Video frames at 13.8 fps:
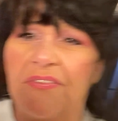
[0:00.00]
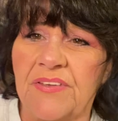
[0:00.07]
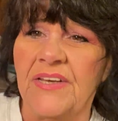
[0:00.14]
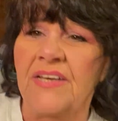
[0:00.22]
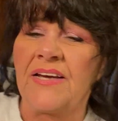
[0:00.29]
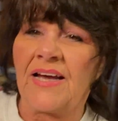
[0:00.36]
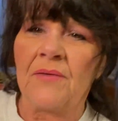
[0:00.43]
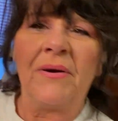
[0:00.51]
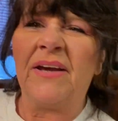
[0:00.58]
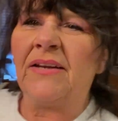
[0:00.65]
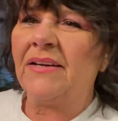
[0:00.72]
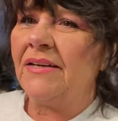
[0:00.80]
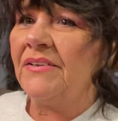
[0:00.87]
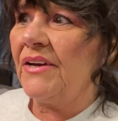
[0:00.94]
thick. I
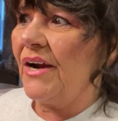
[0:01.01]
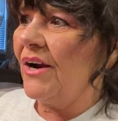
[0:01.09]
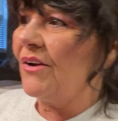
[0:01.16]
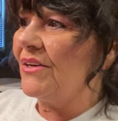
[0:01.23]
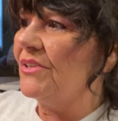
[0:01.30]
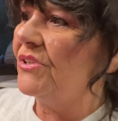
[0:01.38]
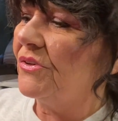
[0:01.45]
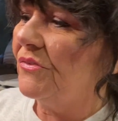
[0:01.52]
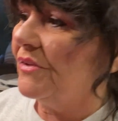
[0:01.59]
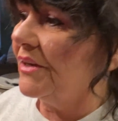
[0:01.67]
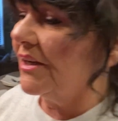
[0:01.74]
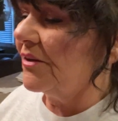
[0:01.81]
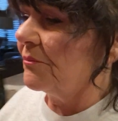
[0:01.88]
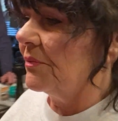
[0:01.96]
made it entirely too
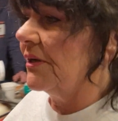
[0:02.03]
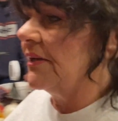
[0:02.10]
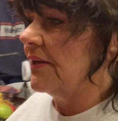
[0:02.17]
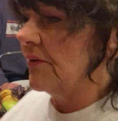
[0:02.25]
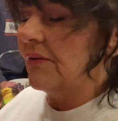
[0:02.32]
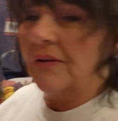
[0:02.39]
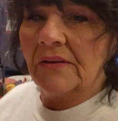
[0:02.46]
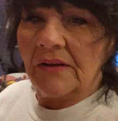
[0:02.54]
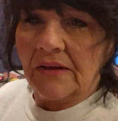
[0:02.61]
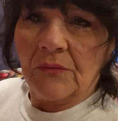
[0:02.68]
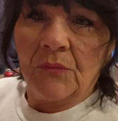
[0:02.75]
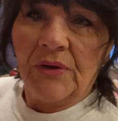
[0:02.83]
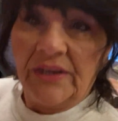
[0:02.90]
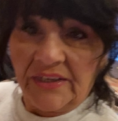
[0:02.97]
thick, but
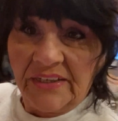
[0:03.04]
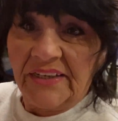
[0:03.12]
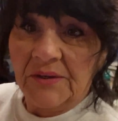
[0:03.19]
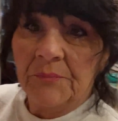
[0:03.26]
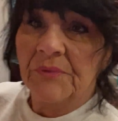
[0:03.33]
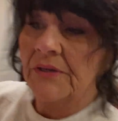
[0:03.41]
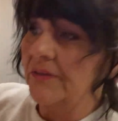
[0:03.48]
we can dip